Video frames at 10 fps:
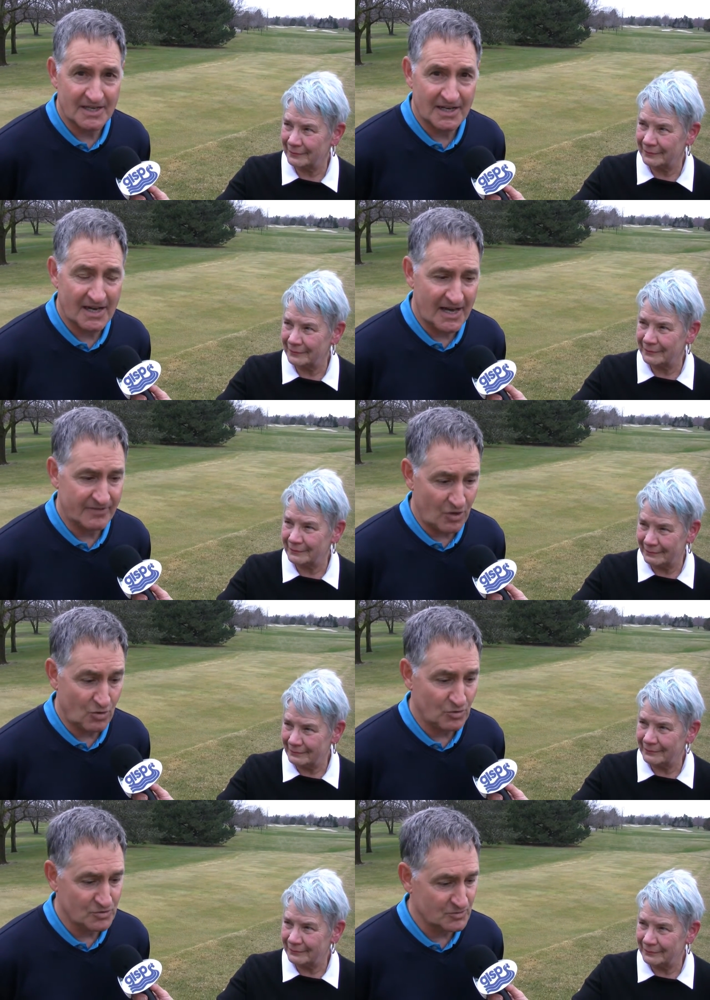Speaker 1: uh, on the
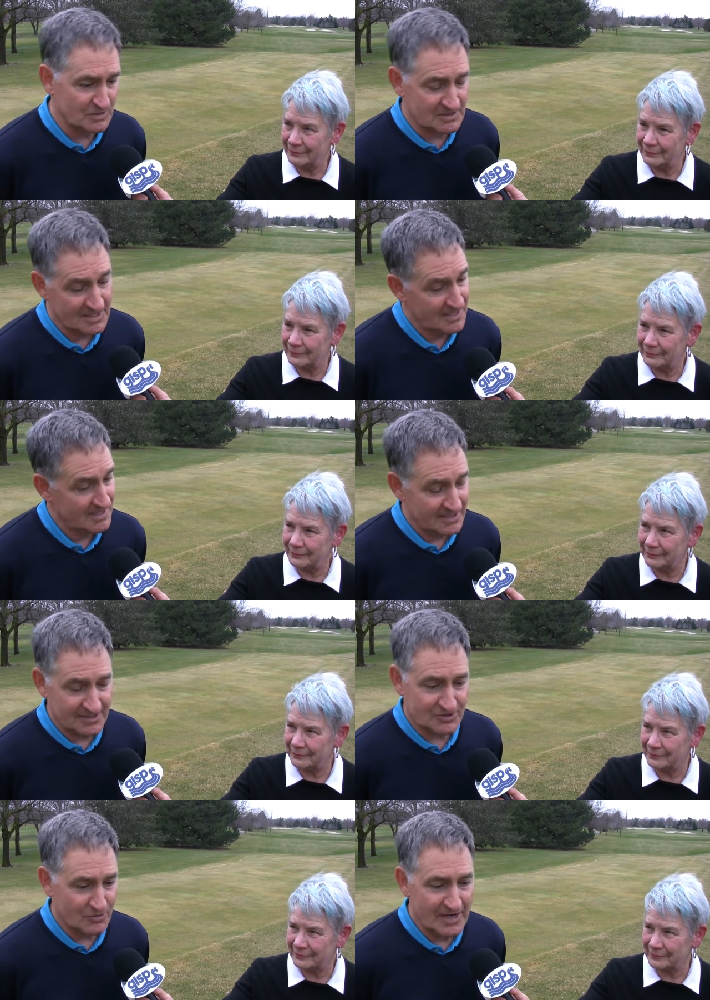holes, which
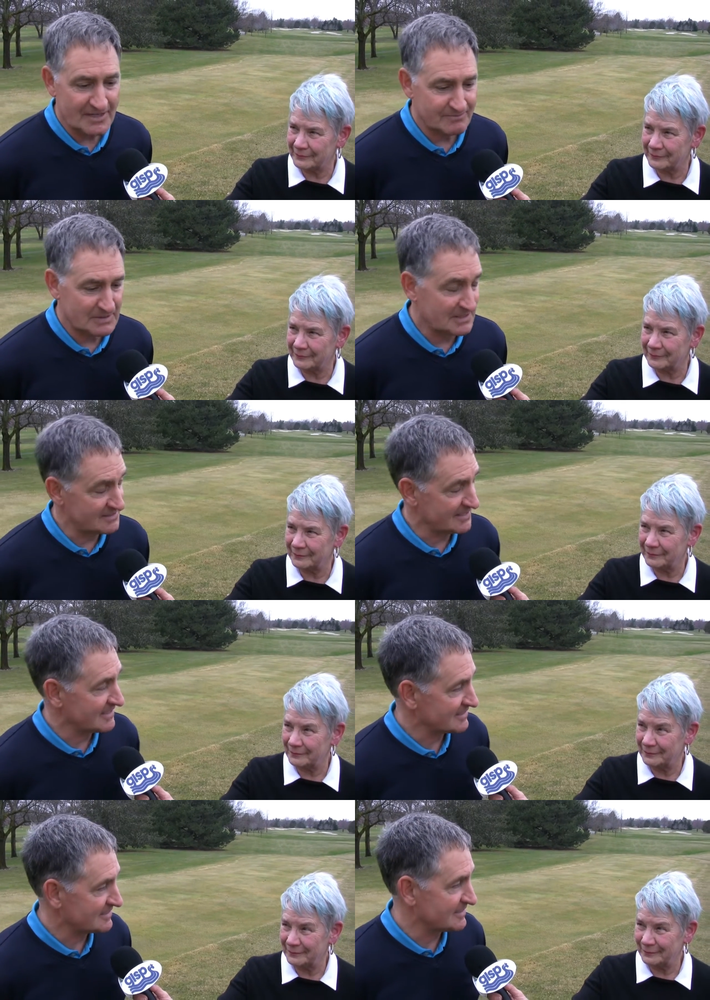is great because they
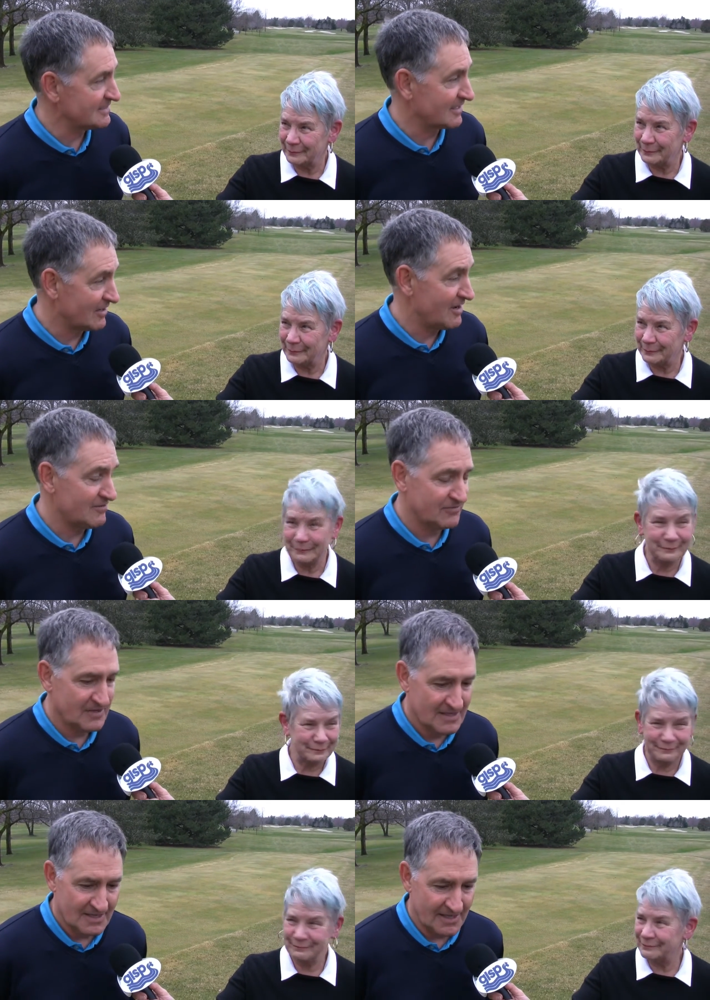get to see the golf
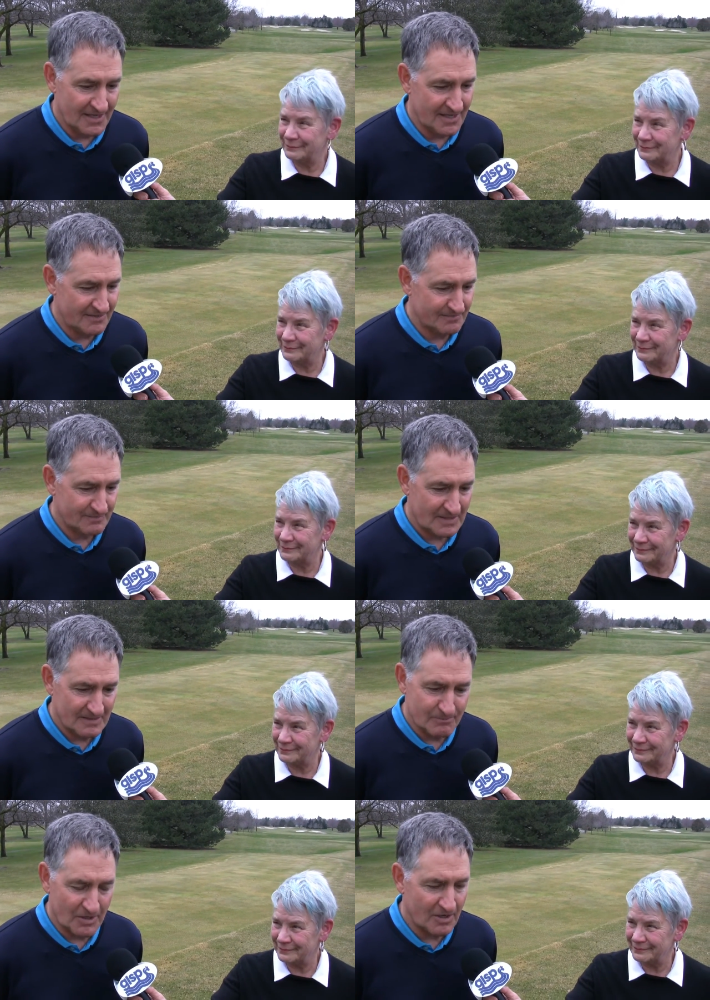um,
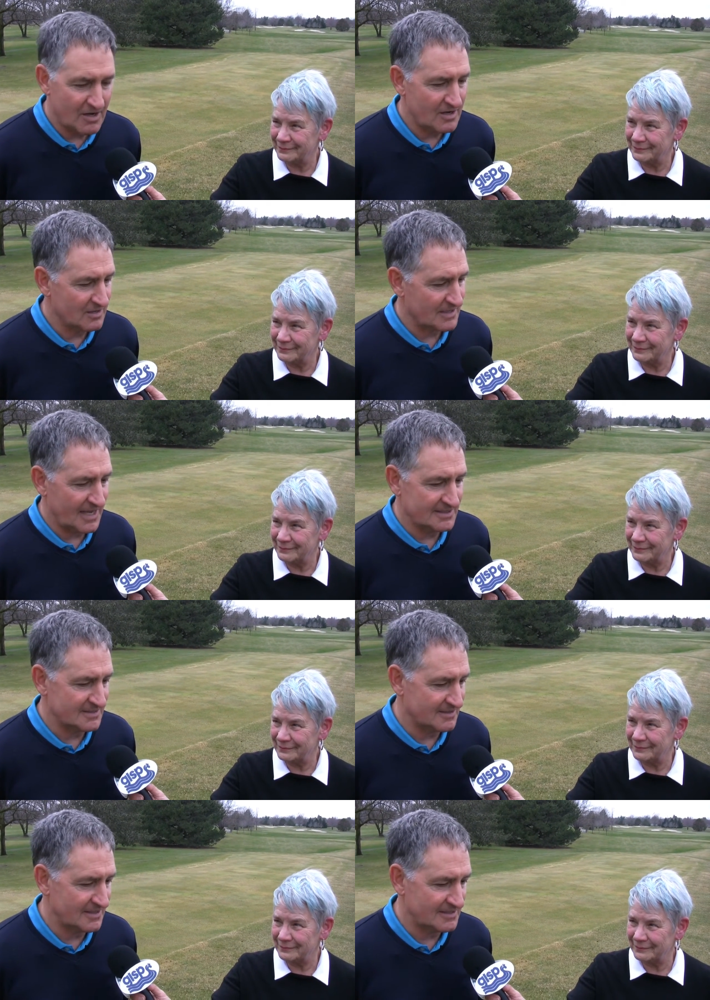but all kinds
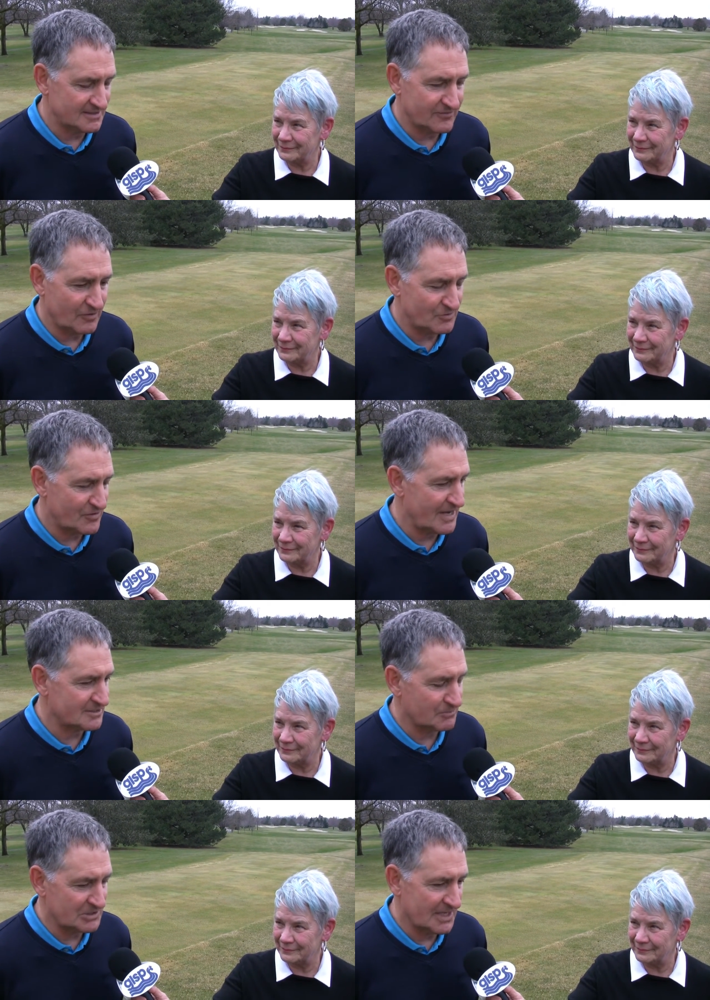of things from
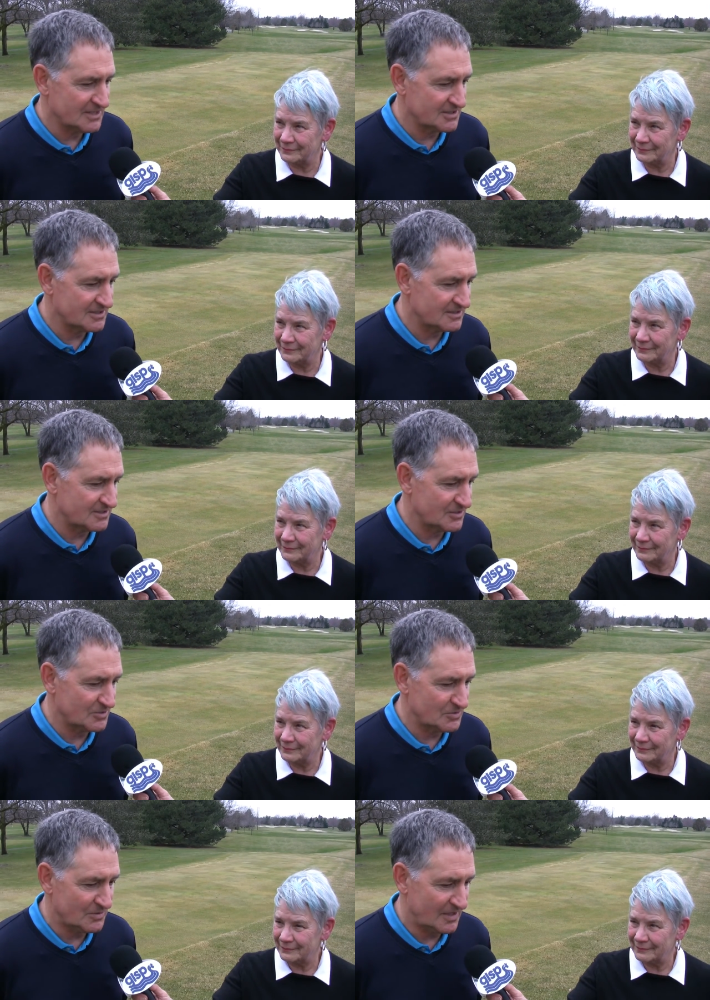transportation
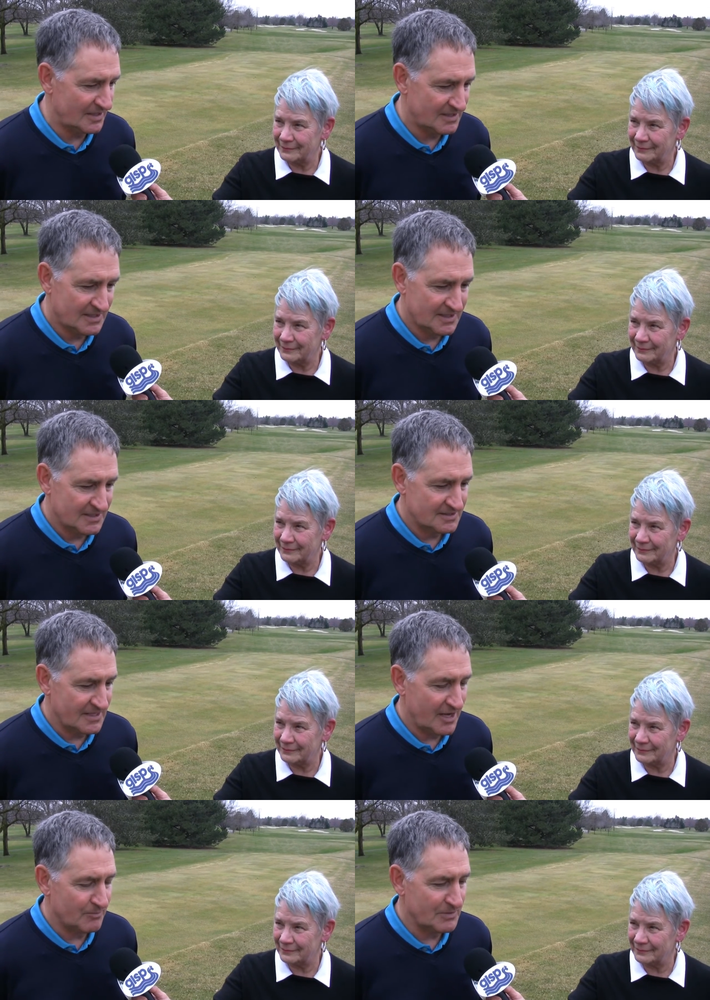to, uh,
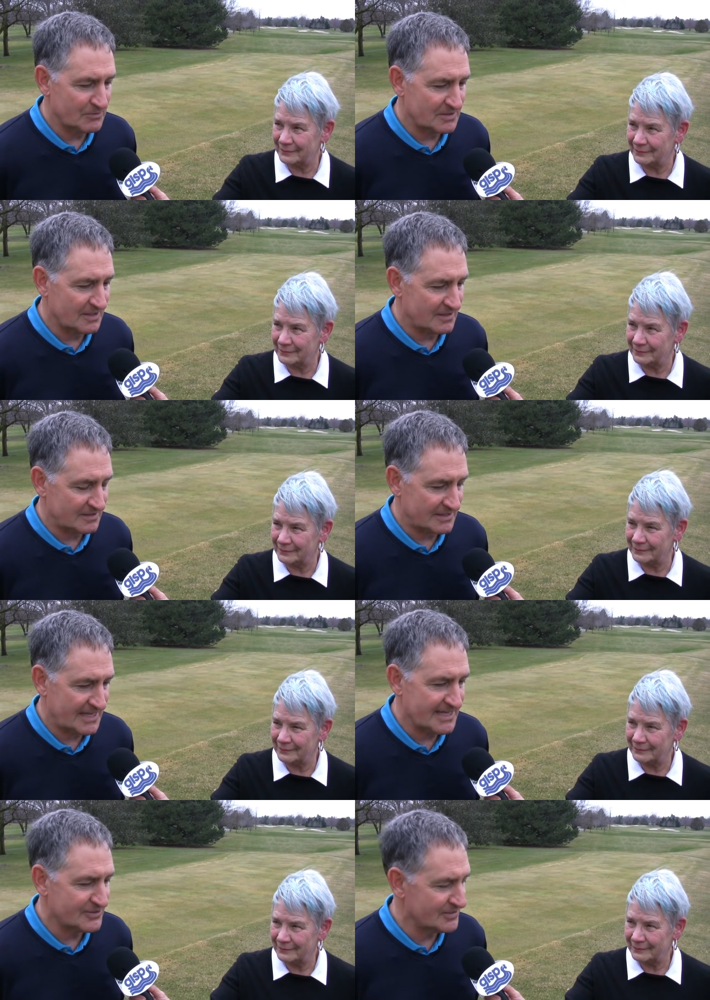to helping with the
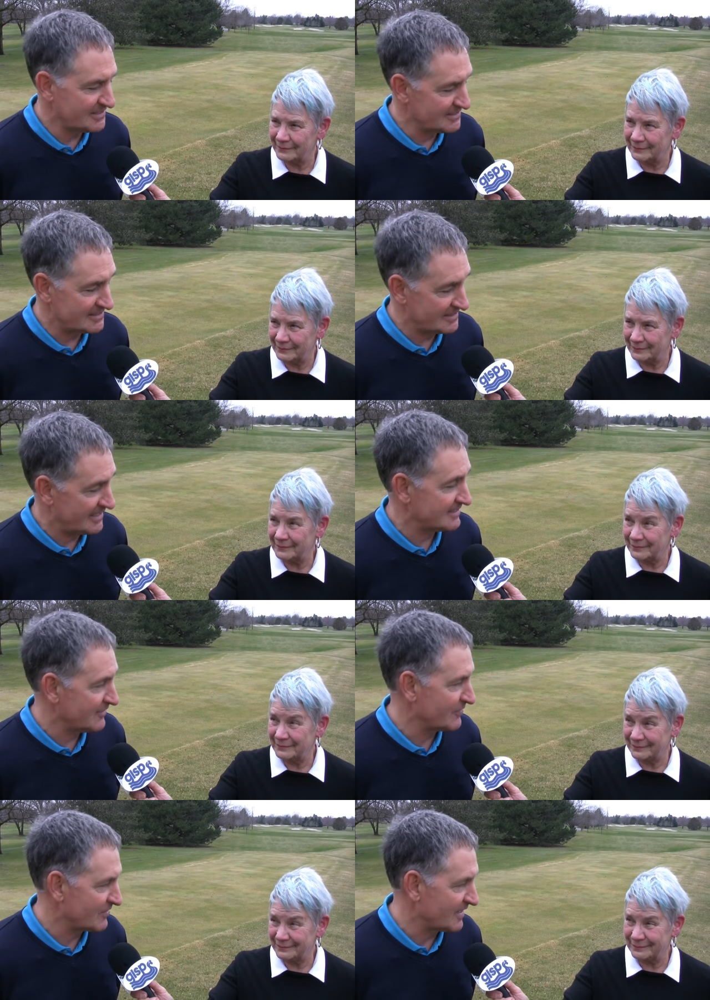catering and, and
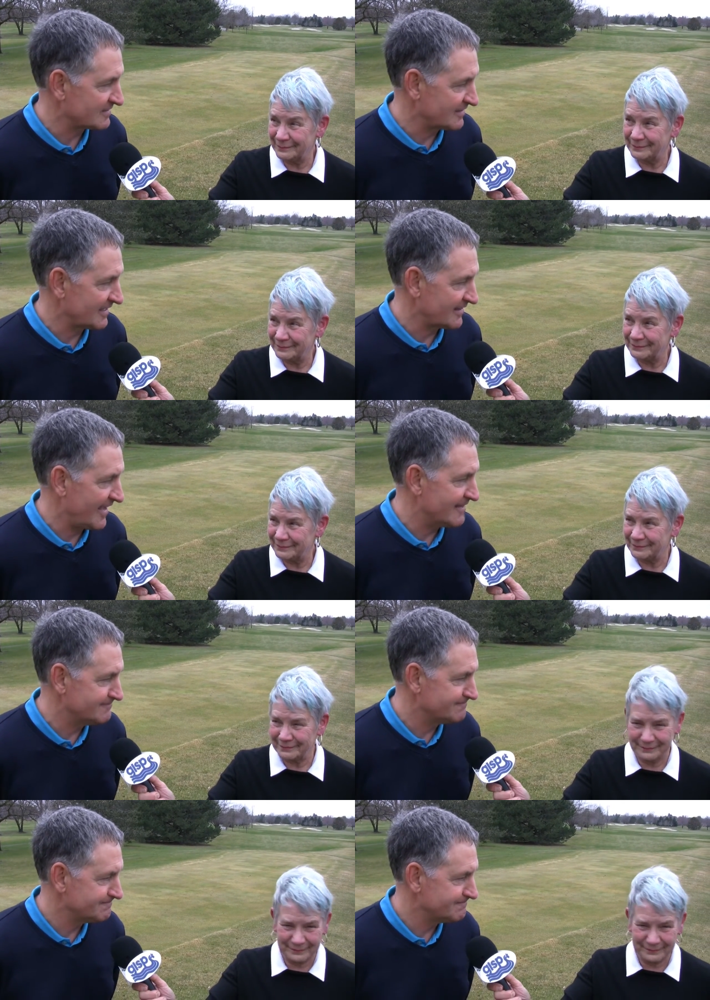different things like that.